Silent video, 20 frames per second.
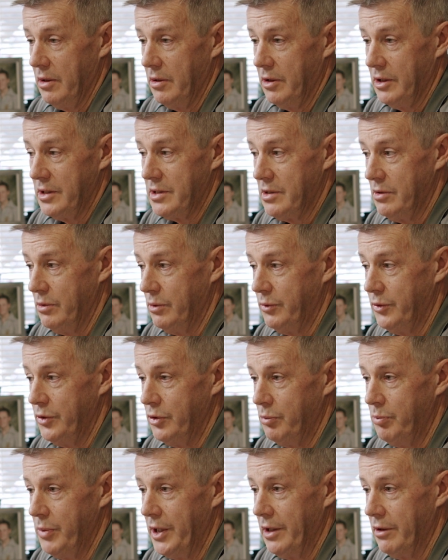I still
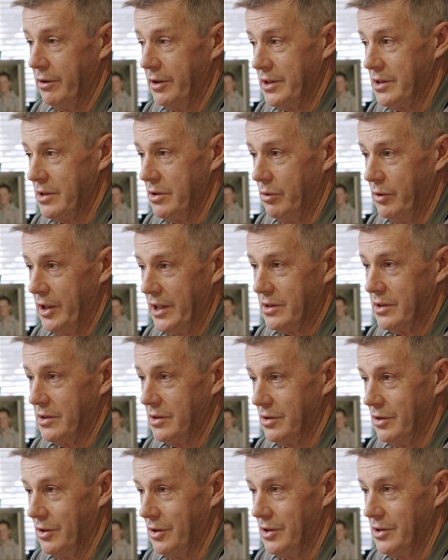feel better. I still
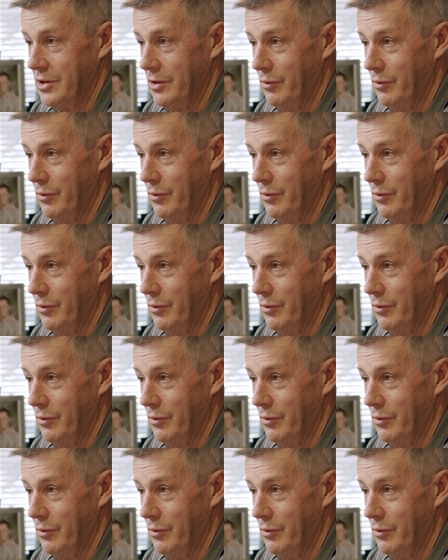exercise